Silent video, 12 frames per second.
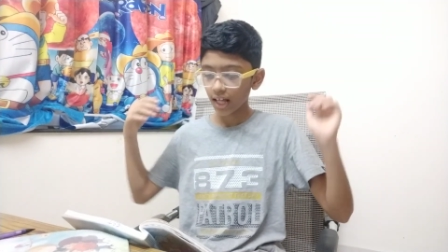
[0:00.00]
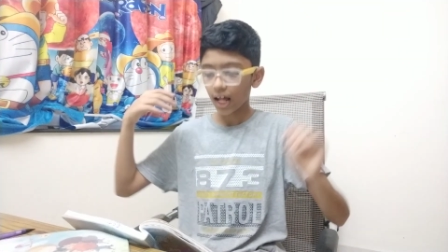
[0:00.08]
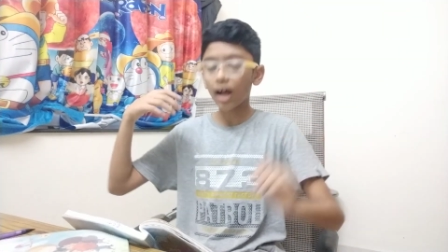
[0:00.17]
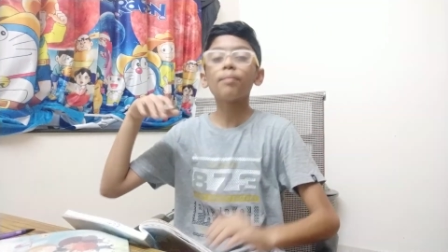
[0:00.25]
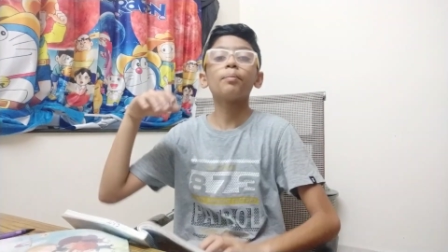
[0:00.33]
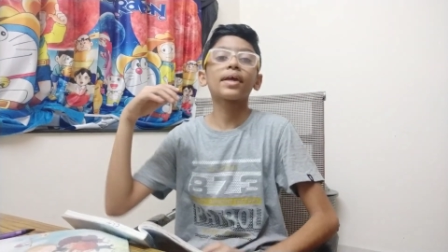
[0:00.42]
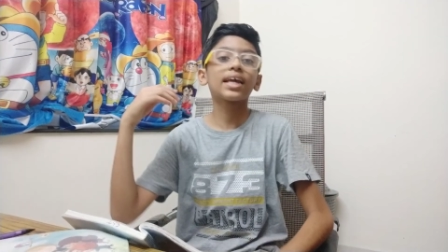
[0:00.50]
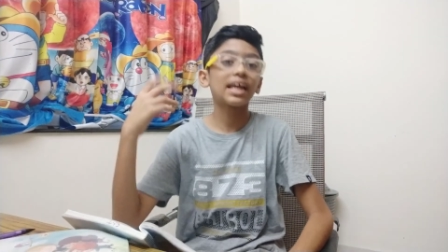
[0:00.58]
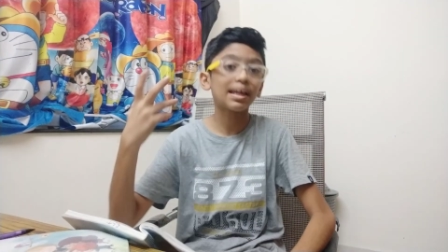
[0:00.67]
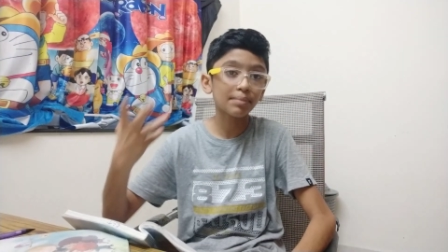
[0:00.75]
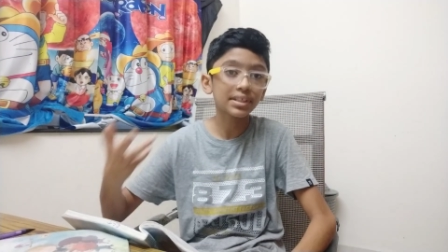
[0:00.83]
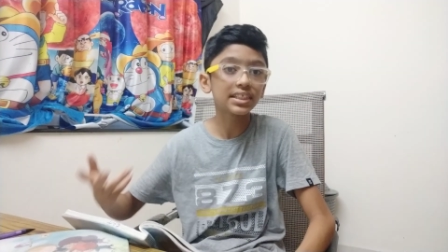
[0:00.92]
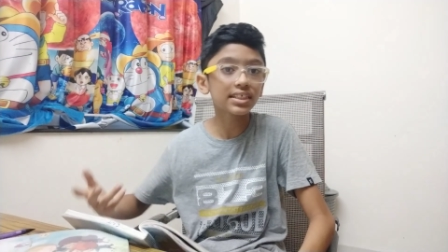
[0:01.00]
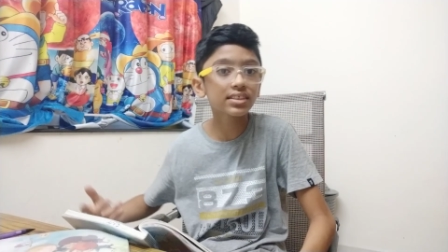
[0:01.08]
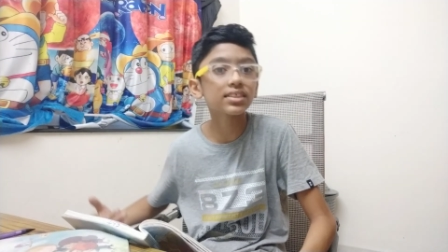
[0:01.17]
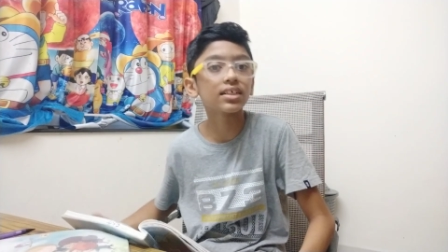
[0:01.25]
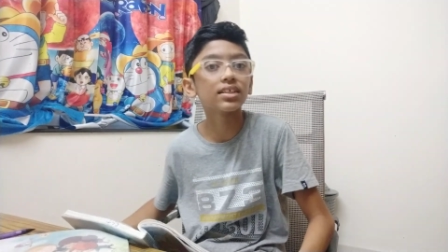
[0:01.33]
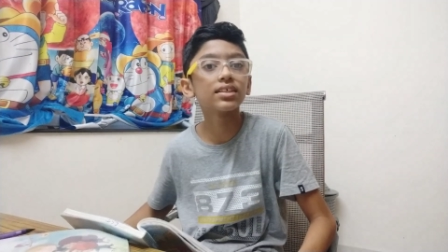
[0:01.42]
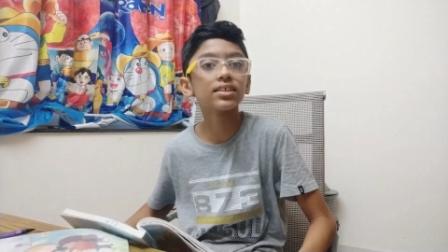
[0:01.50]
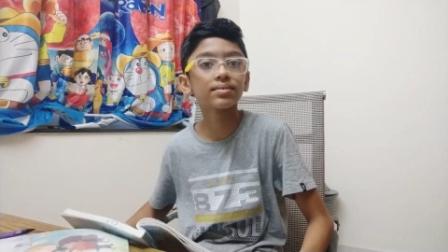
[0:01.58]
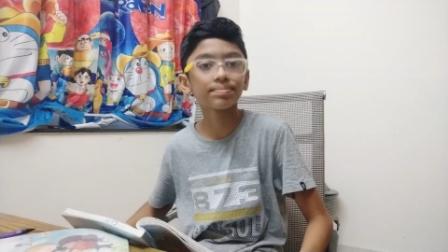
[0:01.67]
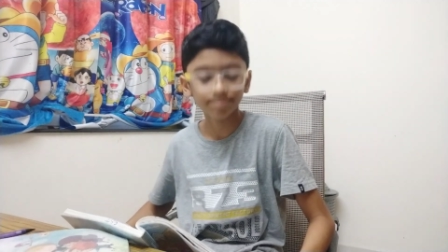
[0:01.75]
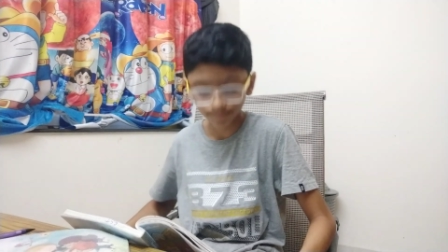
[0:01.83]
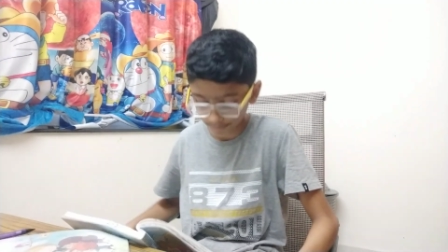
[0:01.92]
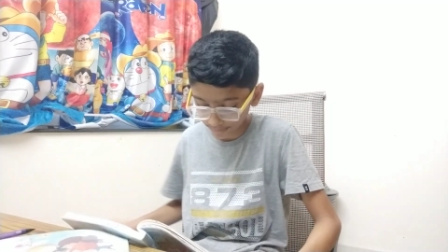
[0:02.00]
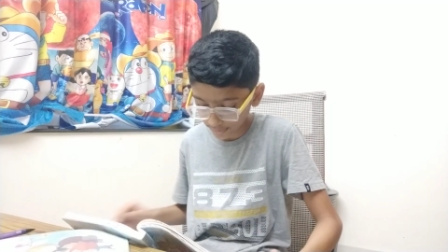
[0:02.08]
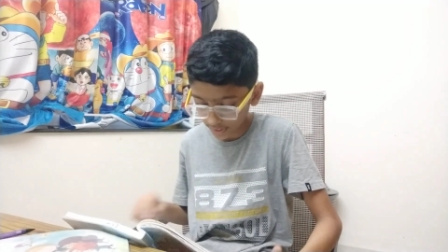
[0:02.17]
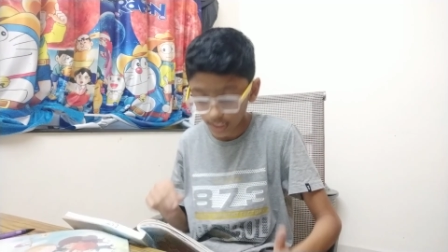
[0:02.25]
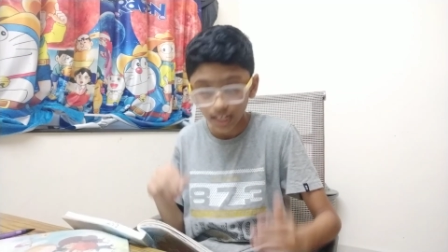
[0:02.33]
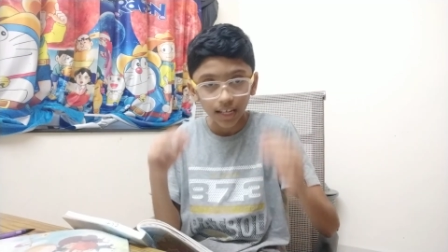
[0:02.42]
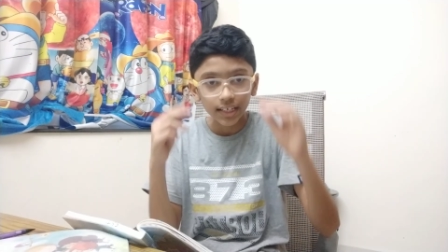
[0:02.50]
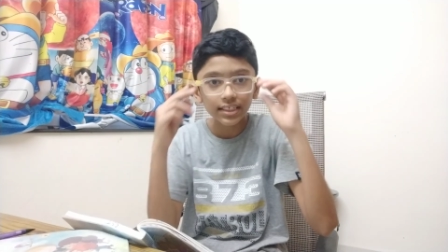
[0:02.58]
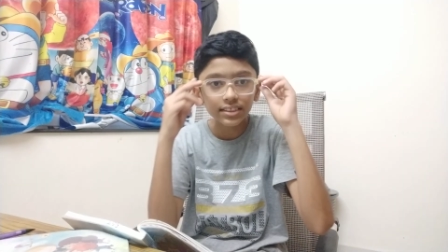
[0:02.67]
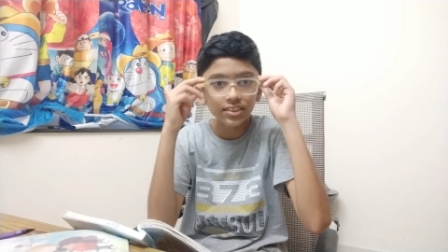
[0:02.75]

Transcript: and became a desert. It's